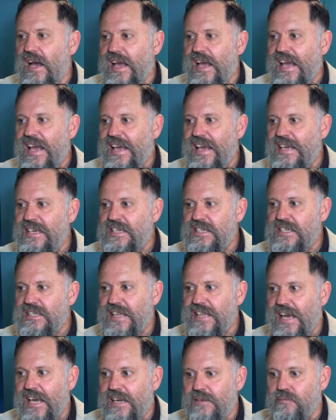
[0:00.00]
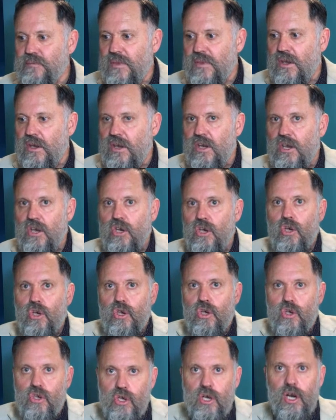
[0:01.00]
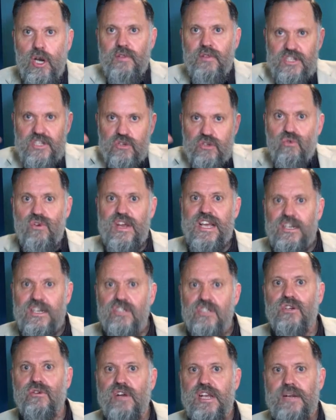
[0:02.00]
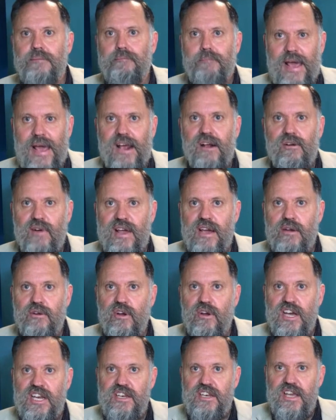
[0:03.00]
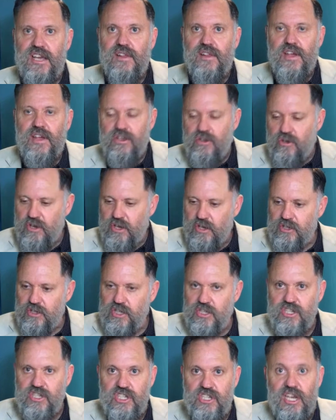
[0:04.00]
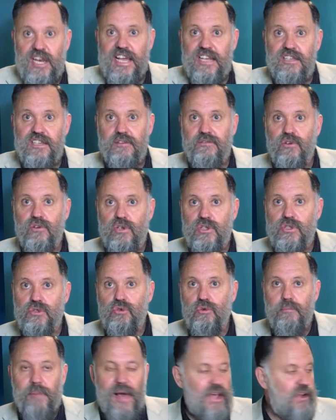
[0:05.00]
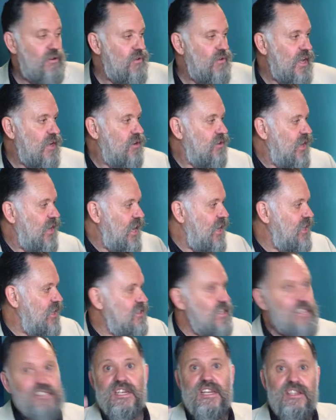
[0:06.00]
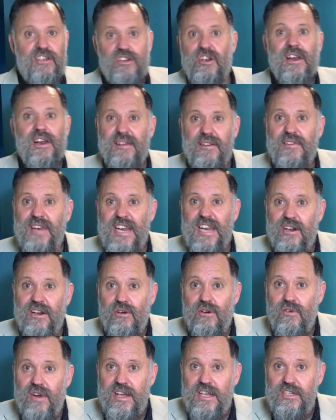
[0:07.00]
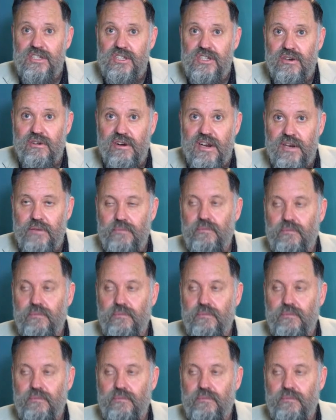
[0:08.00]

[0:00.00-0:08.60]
is that, you know, this green screen background idea that you can just select a virtual background and you don't even need a green screen.